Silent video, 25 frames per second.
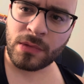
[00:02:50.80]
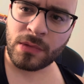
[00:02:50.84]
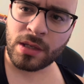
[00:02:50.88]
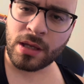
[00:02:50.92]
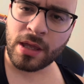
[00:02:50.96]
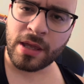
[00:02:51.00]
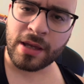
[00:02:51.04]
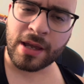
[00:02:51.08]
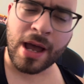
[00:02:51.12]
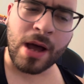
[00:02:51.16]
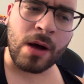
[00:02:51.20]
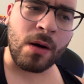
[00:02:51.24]

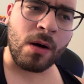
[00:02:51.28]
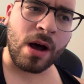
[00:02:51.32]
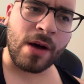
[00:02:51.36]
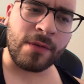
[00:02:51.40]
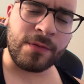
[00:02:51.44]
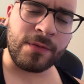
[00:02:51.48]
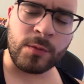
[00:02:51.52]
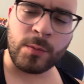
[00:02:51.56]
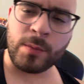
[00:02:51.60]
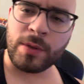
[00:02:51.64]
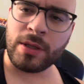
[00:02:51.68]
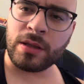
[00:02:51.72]
Like, how
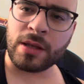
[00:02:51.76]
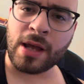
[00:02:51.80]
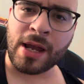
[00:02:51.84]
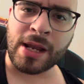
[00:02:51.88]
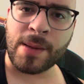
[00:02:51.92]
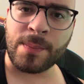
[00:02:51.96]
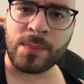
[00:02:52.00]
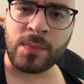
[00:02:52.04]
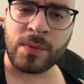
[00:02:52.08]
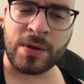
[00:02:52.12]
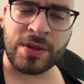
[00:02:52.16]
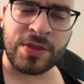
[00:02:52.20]
often we
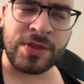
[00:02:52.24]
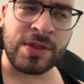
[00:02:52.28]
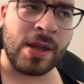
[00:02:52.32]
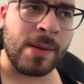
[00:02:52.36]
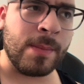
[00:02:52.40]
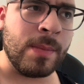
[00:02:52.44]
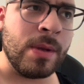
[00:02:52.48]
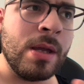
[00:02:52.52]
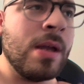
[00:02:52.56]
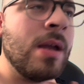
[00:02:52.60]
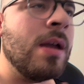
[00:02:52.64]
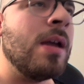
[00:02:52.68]
line up with
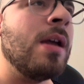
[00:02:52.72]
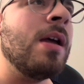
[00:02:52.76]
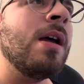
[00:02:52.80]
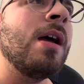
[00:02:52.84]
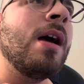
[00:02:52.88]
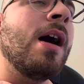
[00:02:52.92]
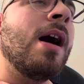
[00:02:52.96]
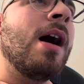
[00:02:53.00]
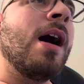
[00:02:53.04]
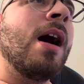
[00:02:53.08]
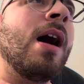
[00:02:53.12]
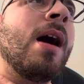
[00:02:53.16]
them?
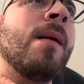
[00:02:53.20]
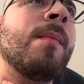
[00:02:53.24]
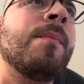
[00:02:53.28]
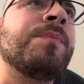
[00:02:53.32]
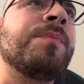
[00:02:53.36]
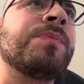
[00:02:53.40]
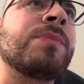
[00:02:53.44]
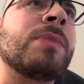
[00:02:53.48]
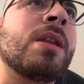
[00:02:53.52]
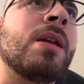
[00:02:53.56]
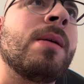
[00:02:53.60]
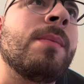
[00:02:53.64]

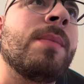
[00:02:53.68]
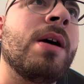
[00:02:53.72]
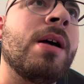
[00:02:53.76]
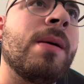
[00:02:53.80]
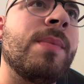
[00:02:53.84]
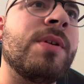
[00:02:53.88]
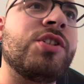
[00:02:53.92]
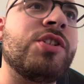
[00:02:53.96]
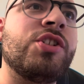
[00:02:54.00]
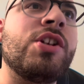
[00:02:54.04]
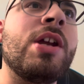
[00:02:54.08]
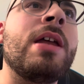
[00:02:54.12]

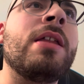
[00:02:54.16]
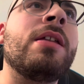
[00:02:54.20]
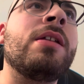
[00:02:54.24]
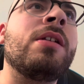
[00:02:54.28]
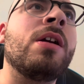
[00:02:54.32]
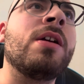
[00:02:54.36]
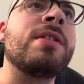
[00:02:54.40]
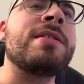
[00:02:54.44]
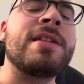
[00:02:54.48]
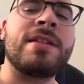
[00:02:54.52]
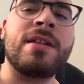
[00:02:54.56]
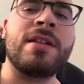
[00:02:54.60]
But Jalen
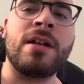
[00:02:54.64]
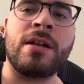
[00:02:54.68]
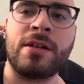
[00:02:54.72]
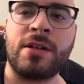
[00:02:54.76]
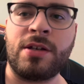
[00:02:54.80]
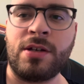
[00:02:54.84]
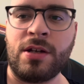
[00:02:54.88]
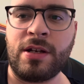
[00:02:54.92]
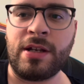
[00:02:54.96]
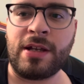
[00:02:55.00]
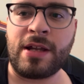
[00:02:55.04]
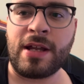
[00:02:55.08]
Hurts has done
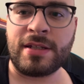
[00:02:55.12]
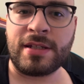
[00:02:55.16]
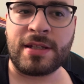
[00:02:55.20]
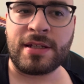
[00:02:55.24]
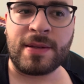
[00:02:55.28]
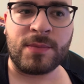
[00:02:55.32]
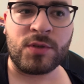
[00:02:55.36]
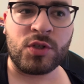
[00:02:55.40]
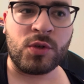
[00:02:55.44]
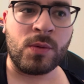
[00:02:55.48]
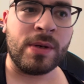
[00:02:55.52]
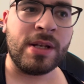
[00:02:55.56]
good against
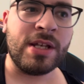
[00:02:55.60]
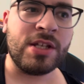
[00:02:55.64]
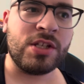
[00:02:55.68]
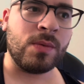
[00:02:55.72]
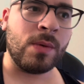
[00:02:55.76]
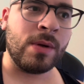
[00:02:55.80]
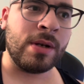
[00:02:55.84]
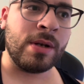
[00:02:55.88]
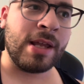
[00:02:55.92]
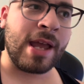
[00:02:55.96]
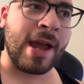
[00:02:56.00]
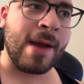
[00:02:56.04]
them.
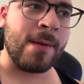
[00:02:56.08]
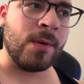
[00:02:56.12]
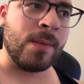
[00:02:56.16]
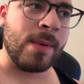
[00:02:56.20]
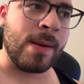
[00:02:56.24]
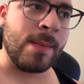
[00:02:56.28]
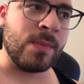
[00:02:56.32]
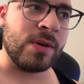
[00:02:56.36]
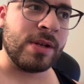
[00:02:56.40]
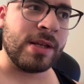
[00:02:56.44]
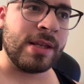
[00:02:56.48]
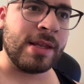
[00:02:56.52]
2020, I
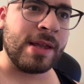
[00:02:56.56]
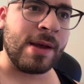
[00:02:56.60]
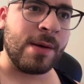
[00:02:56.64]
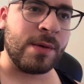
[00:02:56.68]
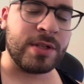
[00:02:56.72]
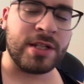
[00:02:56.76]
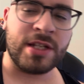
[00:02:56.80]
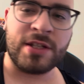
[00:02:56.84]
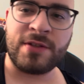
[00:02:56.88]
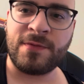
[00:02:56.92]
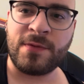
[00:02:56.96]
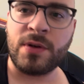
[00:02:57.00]
remember that
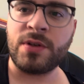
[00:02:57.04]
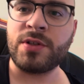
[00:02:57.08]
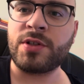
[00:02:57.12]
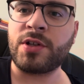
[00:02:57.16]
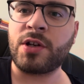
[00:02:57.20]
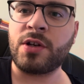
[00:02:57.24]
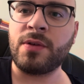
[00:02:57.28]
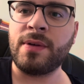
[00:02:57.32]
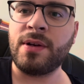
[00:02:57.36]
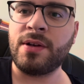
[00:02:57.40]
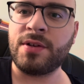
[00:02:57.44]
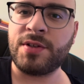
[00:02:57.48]
was his first
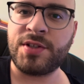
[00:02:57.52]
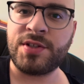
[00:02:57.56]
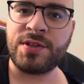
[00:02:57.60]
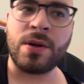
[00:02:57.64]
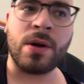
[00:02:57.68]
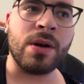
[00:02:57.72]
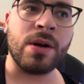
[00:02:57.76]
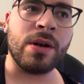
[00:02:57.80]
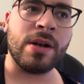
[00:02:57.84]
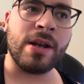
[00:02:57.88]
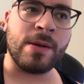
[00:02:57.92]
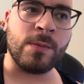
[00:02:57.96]
career
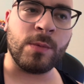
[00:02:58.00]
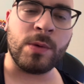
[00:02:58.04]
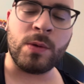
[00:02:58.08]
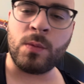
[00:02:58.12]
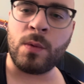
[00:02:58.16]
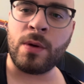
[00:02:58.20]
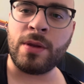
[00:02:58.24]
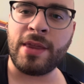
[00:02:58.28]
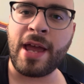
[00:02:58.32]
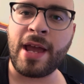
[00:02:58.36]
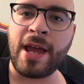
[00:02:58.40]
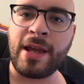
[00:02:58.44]
start, and we
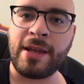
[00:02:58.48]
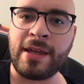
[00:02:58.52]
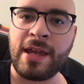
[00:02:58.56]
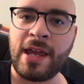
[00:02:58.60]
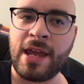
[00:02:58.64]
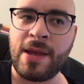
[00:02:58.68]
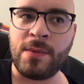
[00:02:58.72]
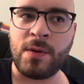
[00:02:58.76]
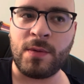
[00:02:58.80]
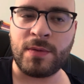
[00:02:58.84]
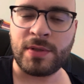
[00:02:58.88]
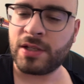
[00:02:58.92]
won that
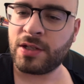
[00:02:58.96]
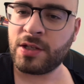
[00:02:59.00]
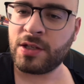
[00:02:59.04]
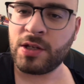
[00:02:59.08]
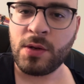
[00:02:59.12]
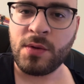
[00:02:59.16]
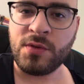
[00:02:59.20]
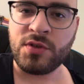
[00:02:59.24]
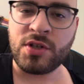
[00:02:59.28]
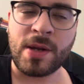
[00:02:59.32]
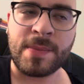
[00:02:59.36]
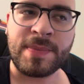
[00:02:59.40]
game. It was a
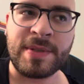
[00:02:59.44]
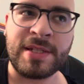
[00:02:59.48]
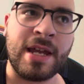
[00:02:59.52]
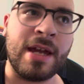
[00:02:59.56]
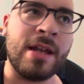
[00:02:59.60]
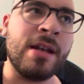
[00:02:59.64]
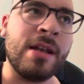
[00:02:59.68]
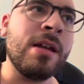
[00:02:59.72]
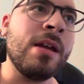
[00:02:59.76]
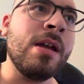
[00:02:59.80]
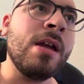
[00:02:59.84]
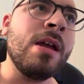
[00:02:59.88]
huge
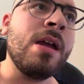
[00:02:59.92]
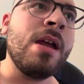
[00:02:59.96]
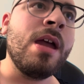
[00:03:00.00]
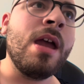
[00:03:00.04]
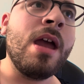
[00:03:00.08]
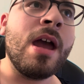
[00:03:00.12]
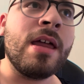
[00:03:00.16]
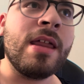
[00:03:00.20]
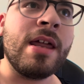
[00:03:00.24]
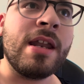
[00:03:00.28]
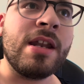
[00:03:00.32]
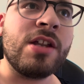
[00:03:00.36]
upset.
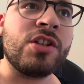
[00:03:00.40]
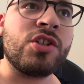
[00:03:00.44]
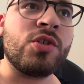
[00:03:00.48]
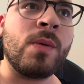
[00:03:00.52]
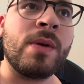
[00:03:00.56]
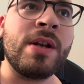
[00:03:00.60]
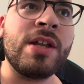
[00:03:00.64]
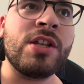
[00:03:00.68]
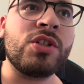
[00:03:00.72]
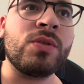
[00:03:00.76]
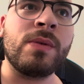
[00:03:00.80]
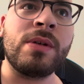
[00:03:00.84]
And then in
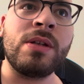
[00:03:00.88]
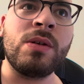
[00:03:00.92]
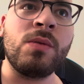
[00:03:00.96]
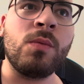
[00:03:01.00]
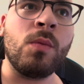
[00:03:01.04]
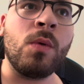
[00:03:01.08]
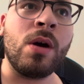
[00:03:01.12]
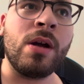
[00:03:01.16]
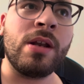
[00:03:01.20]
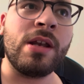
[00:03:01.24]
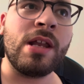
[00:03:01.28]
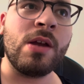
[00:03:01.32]

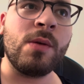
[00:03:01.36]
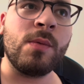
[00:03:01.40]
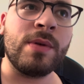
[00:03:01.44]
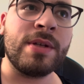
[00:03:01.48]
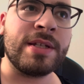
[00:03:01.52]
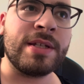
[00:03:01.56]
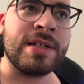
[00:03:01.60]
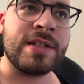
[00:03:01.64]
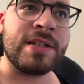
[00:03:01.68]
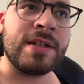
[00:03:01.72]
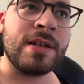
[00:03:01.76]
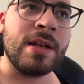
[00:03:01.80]
2021, it
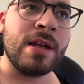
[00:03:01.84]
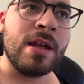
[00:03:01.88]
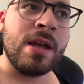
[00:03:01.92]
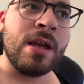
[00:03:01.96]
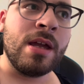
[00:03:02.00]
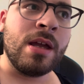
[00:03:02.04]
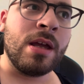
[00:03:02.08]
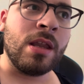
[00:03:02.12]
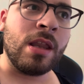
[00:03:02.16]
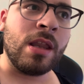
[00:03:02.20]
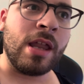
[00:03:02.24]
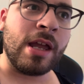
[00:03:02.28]
was
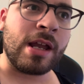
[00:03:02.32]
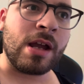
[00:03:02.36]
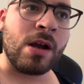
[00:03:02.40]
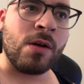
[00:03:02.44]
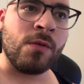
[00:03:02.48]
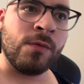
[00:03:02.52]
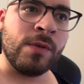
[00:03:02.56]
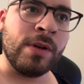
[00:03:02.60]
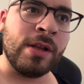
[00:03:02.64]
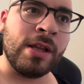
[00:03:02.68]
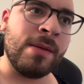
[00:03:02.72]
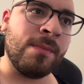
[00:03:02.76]
like
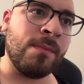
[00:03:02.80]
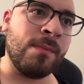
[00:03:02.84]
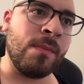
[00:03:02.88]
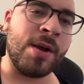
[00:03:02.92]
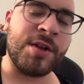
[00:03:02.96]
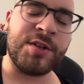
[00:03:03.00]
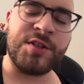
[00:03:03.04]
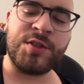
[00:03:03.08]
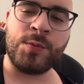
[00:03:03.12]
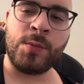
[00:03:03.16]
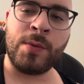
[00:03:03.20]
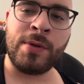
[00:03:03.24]
a really
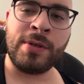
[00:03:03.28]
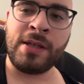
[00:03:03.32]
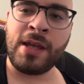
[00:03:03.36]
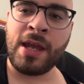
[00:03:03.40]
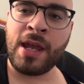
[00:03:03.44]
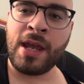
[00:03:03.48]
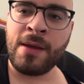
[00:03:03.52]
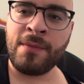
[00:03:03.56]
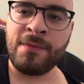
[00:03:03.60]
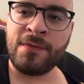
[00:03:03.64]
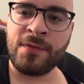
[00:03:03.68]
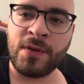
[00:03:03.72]
must-win
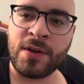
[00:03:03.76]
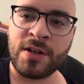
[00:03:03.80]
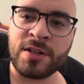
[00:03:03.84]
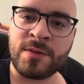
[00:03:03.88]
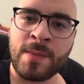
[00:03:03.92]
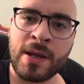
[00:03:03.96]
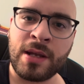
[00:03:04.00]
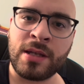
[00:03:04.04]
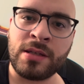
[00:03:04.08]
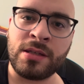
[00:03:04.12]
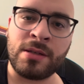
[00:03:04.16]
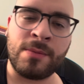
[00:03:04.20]
game for us
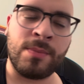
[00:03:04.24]
making the